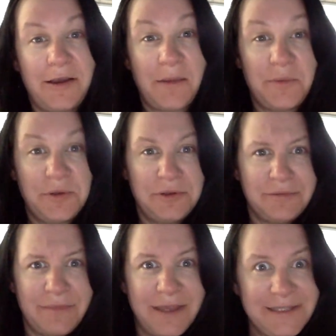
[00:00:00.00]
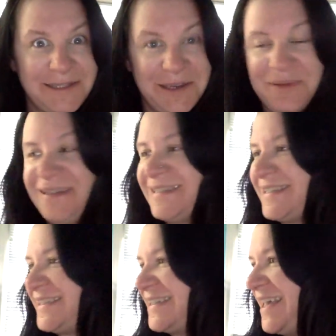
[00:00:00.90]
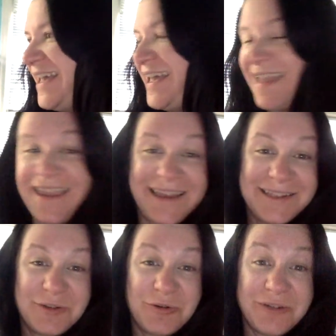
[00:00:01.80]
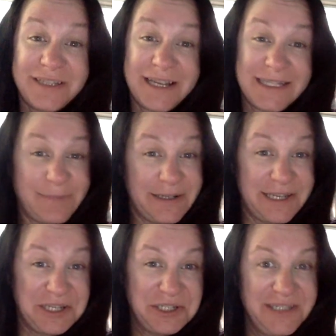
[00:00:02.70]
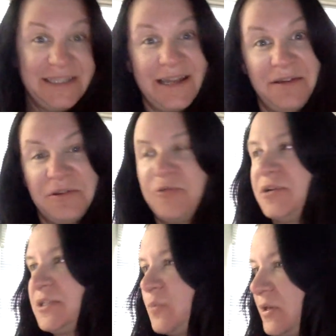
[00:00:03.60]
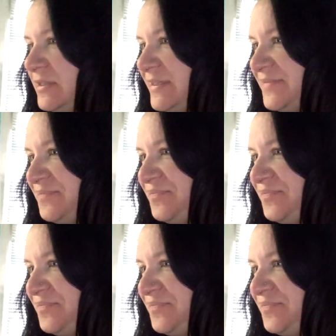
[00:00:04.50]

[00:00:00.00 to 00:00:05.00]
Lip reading: couple assignments and course expectations and how the course runs.